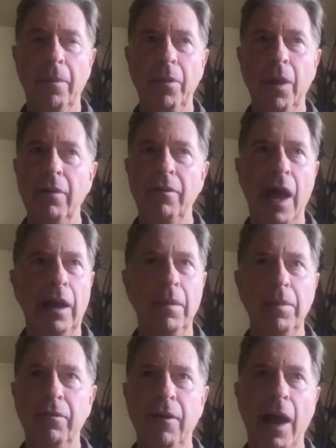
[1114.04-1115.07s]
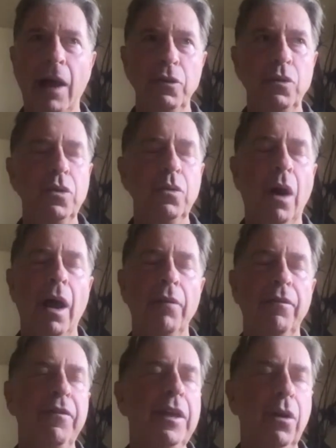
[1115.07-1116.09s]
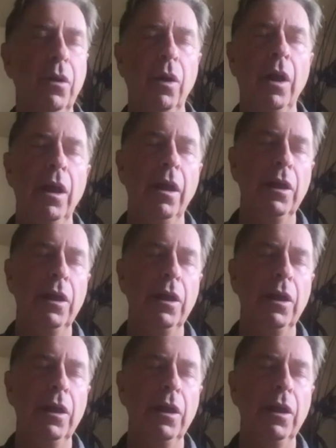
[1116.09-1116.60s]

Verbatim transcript: none of that can be found you do not feel